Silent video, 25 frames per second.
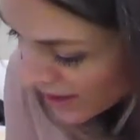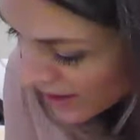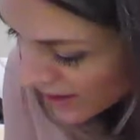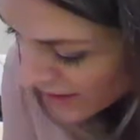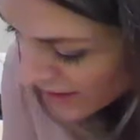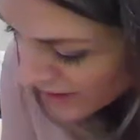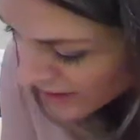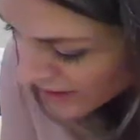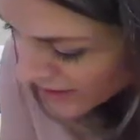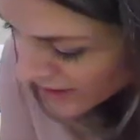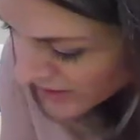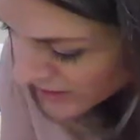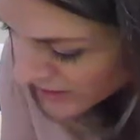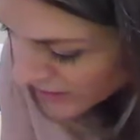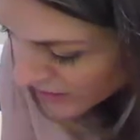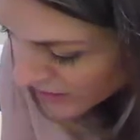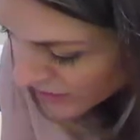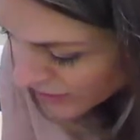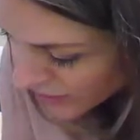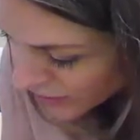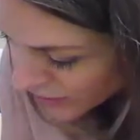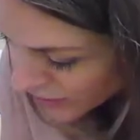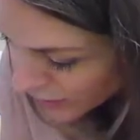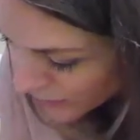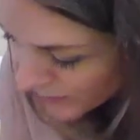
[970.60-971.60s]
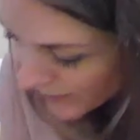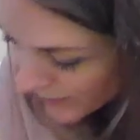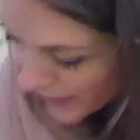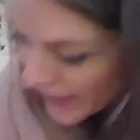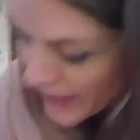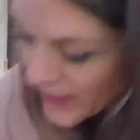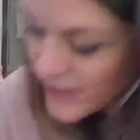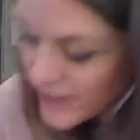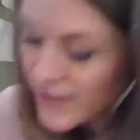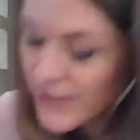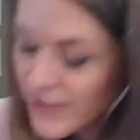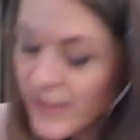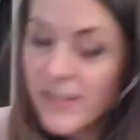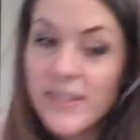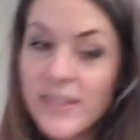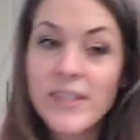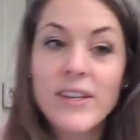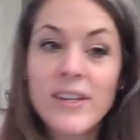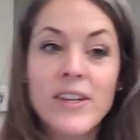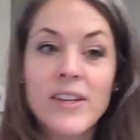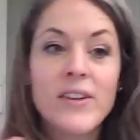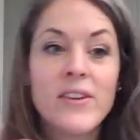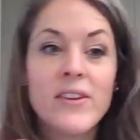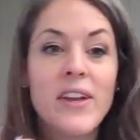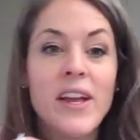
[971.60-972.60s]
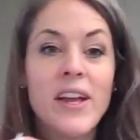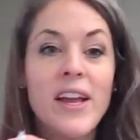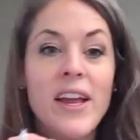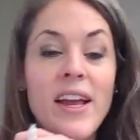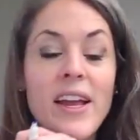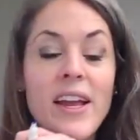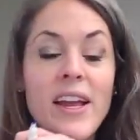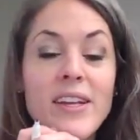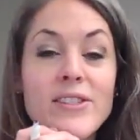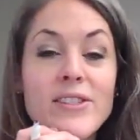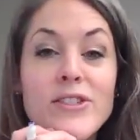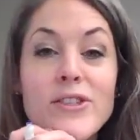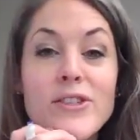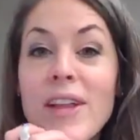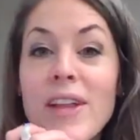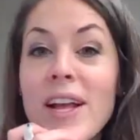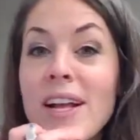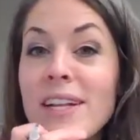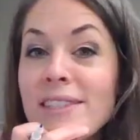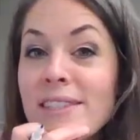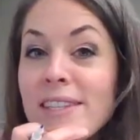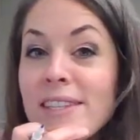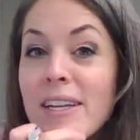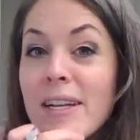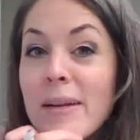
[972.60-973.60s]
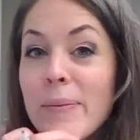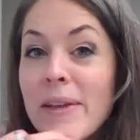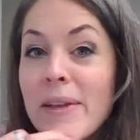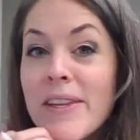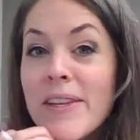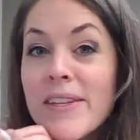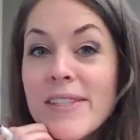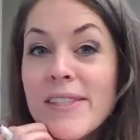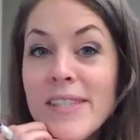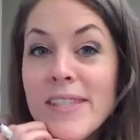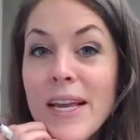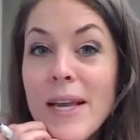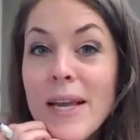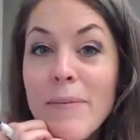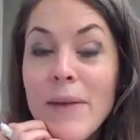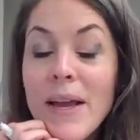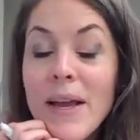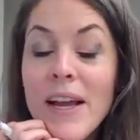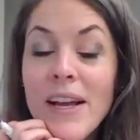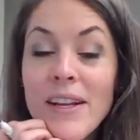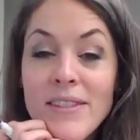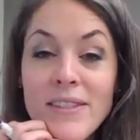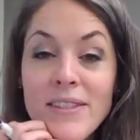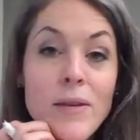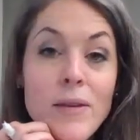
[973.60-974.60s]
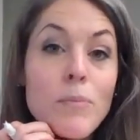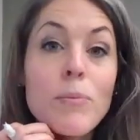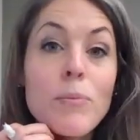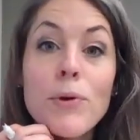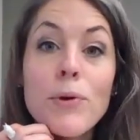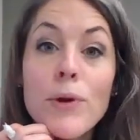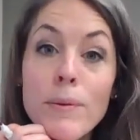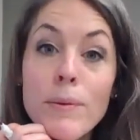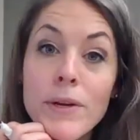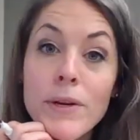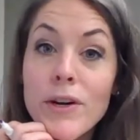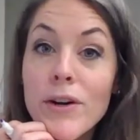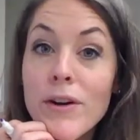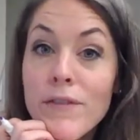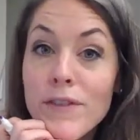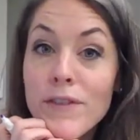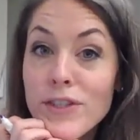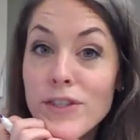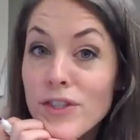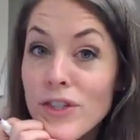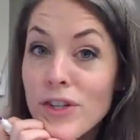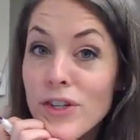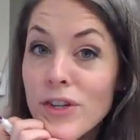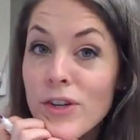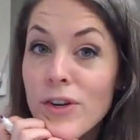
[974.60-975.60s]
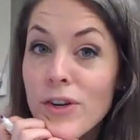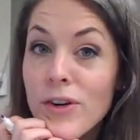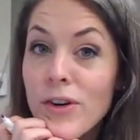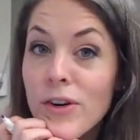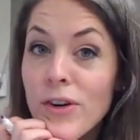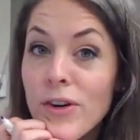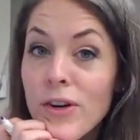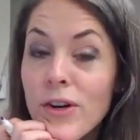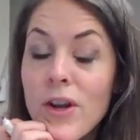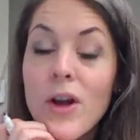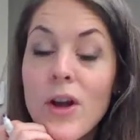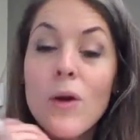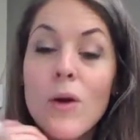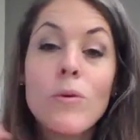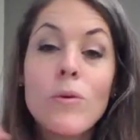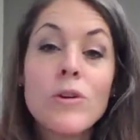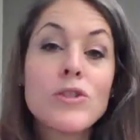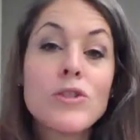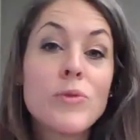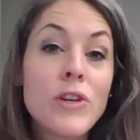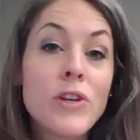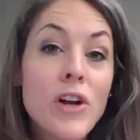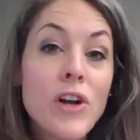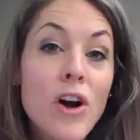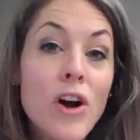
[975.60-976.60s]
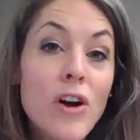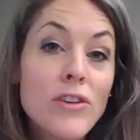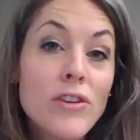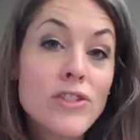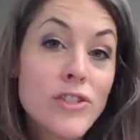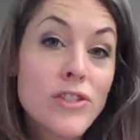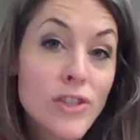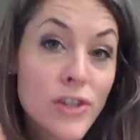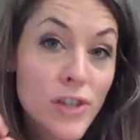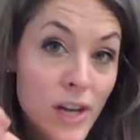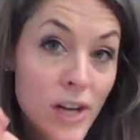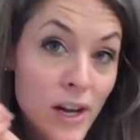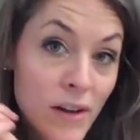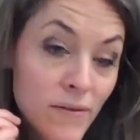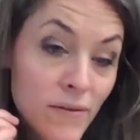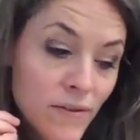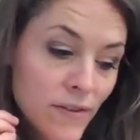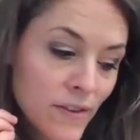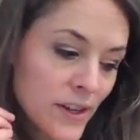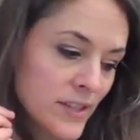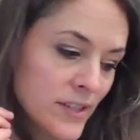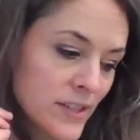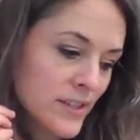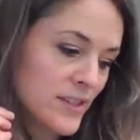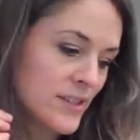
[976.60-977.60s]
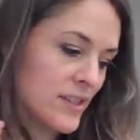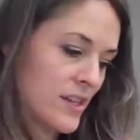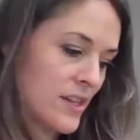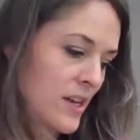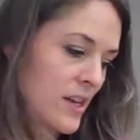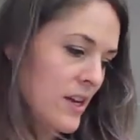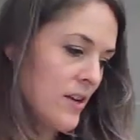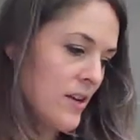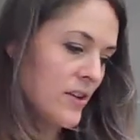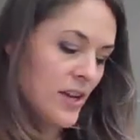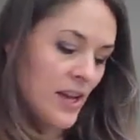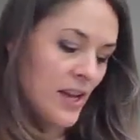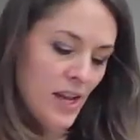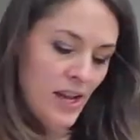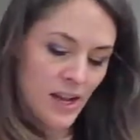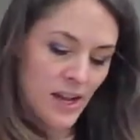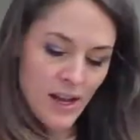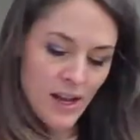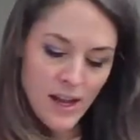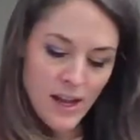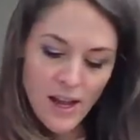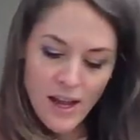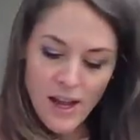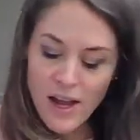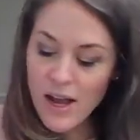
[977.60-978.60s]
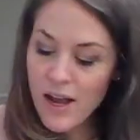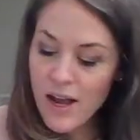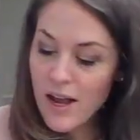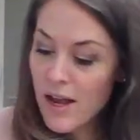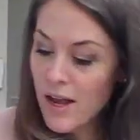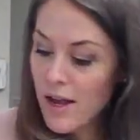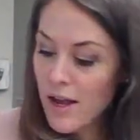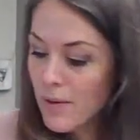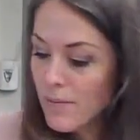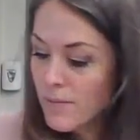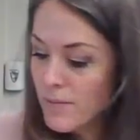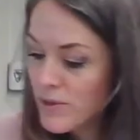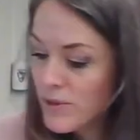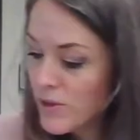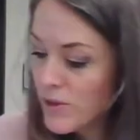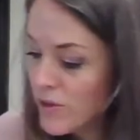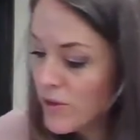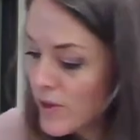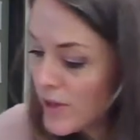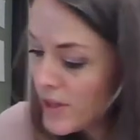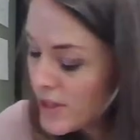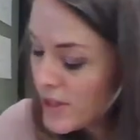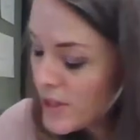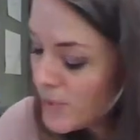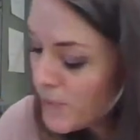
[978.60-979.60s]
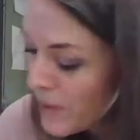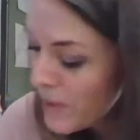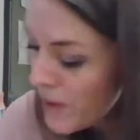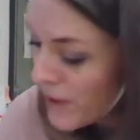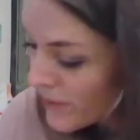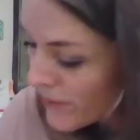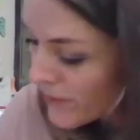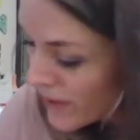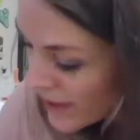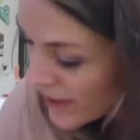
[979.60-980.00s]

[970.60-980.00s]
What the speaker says: this circular base. Okay, so that's going to be the same as perimeter of a circle, which we call circumference. Okay, so this part right